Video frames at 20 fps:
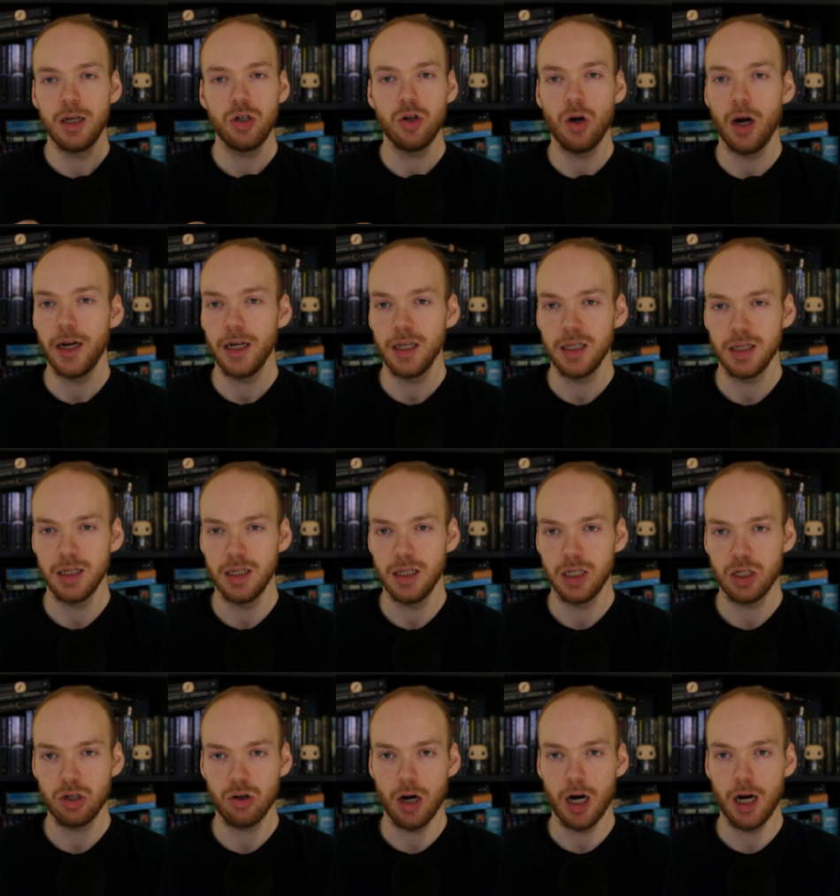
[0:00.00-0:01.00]
trying to
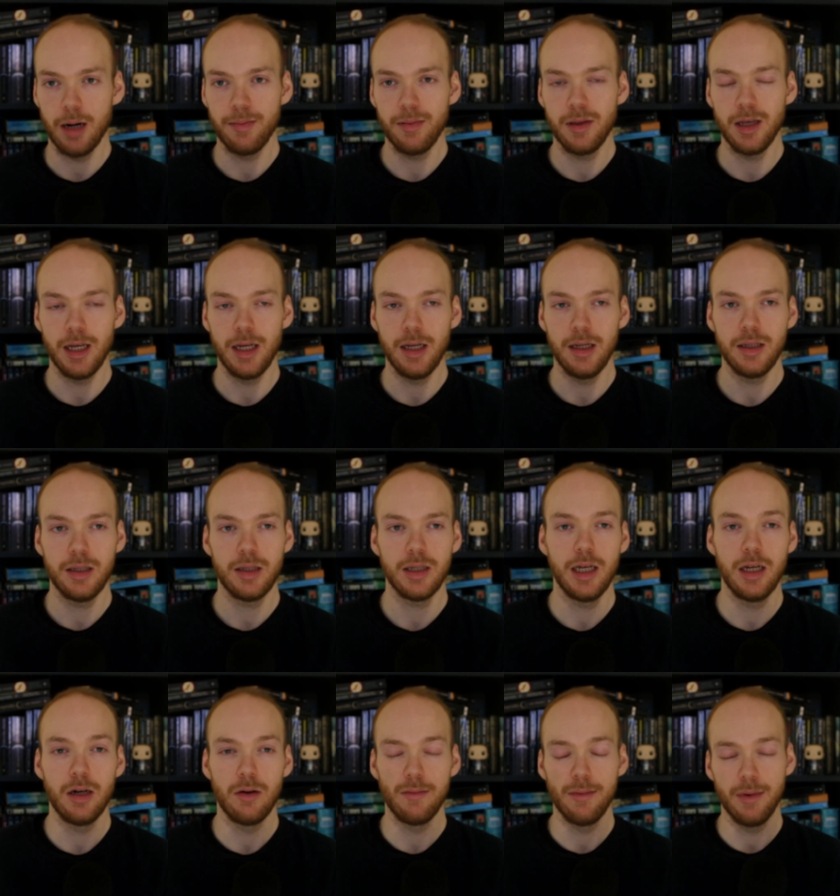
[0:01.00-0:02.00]
describe things
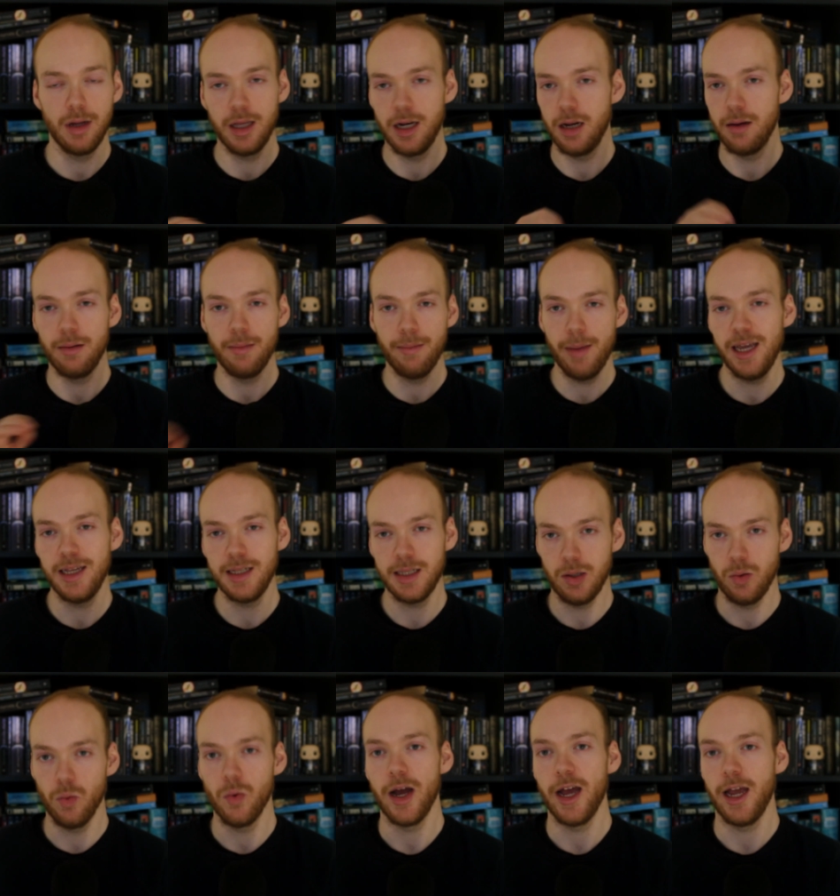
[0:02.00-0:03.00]
in an
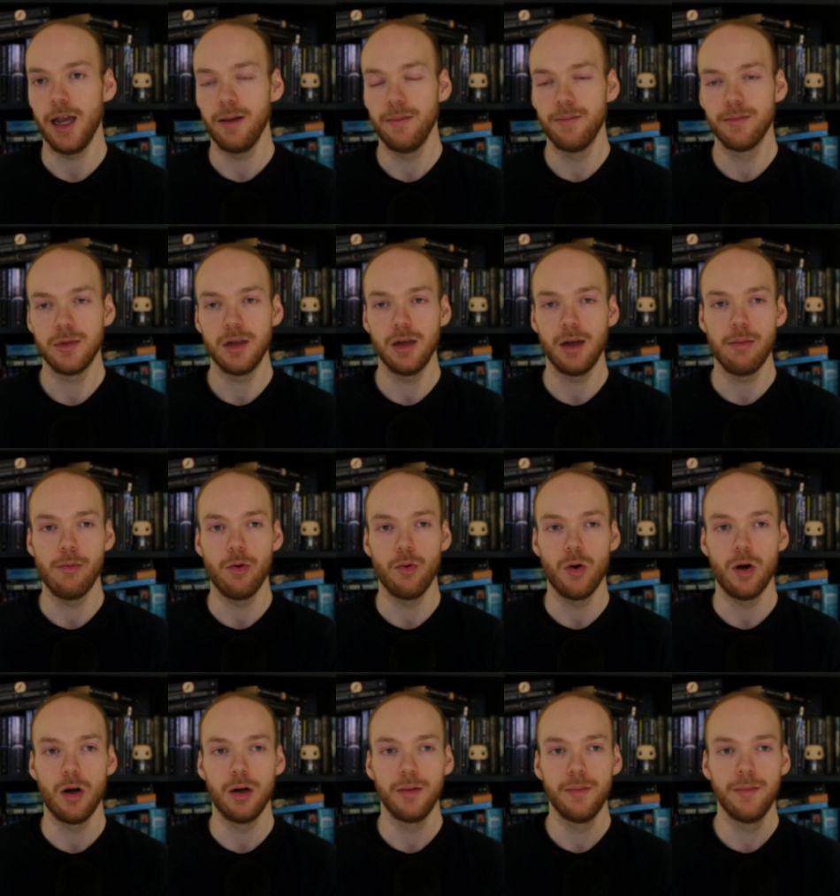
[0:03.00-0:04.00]
amazing way. Don't get me
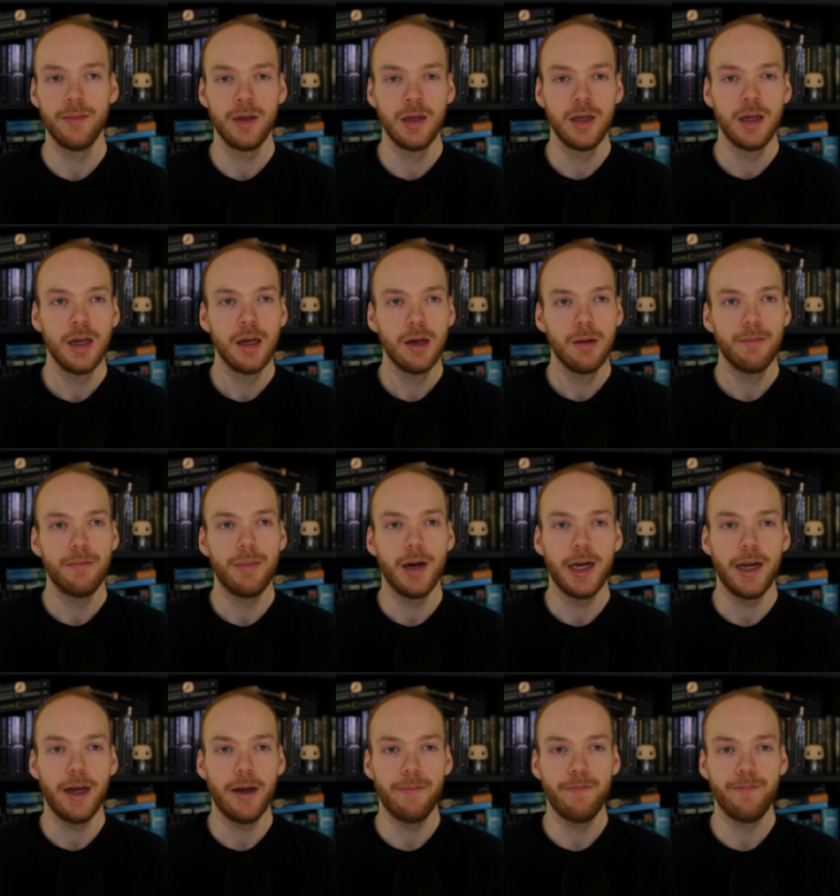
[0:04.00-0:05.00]
wrong,
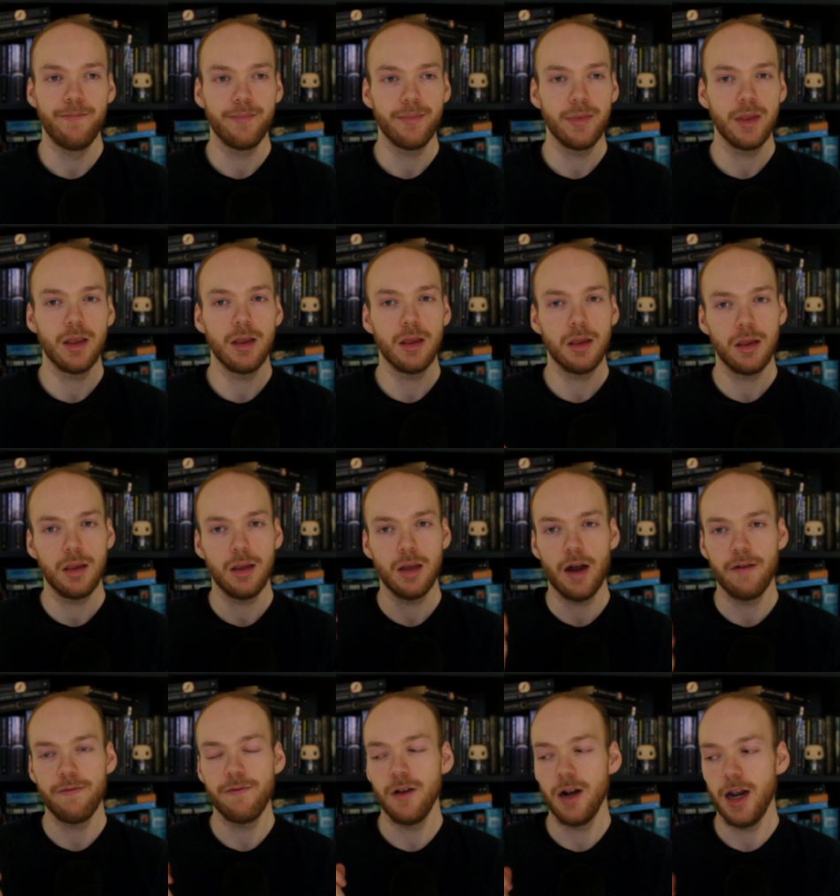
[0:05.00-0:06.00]
but
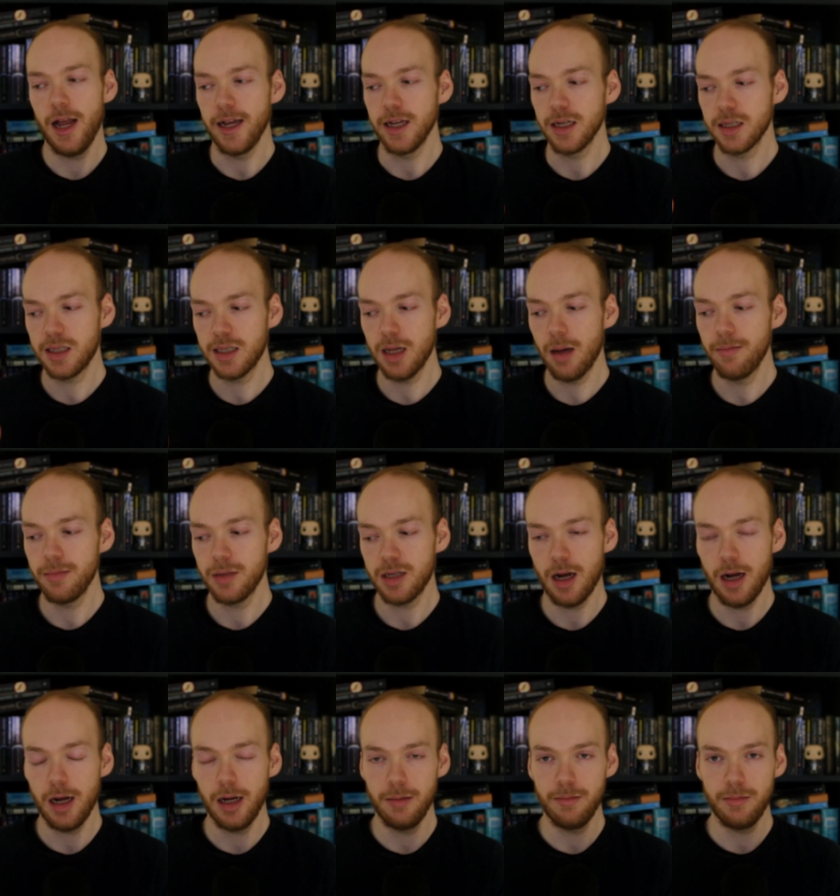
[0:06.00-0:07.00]
I feel like
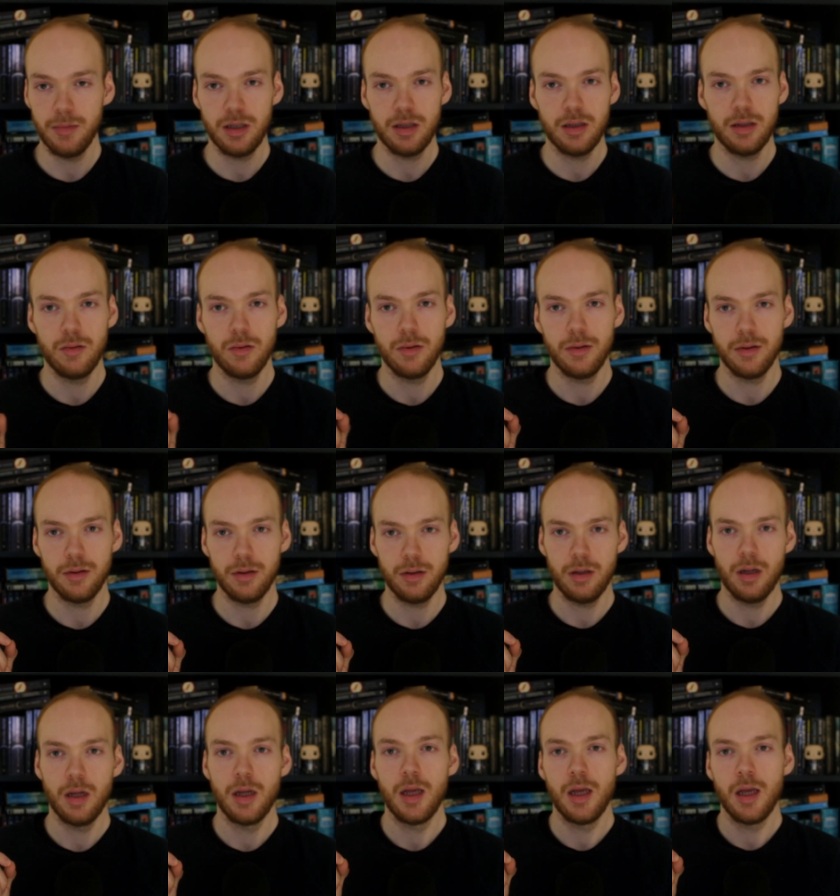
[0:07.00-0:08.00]
sometimes
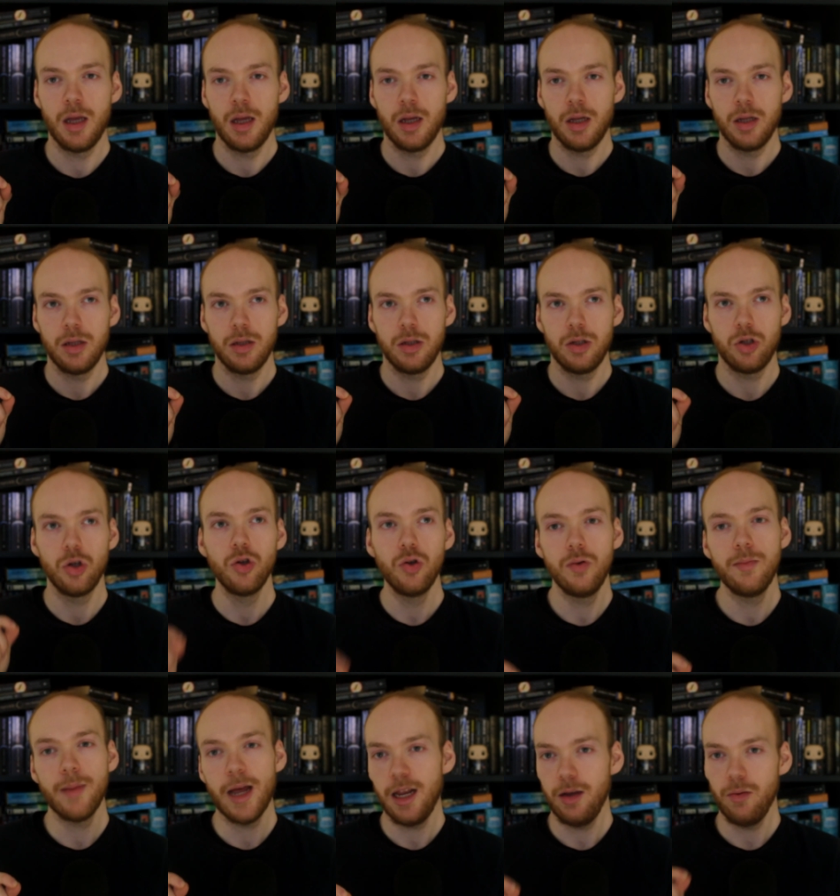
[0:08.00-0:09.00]

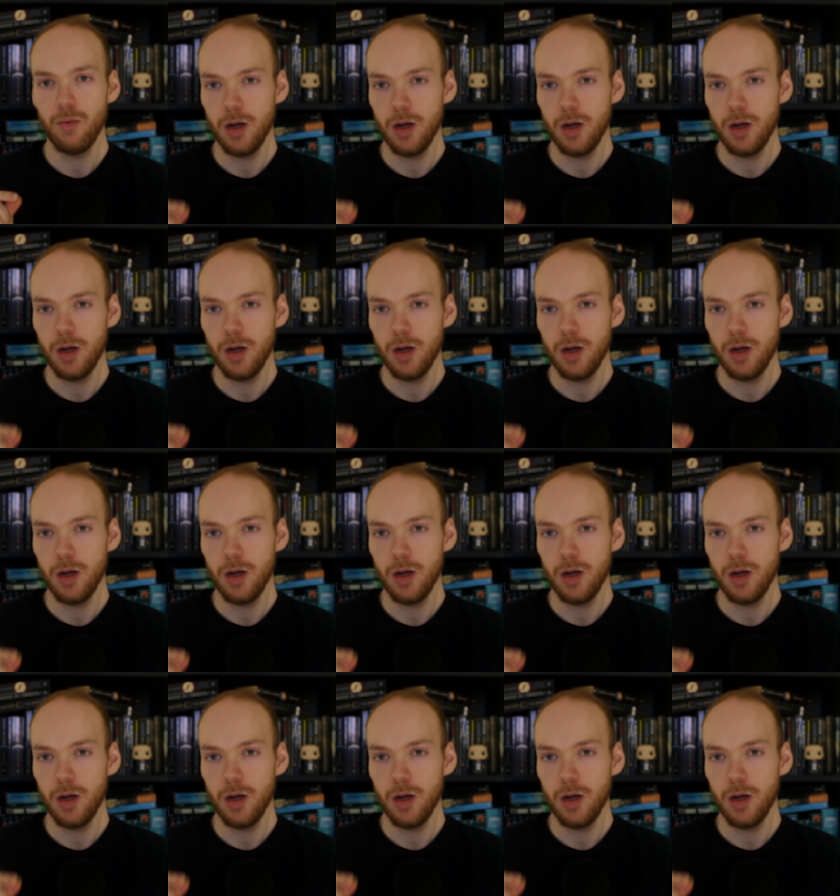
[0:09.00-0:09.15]
too many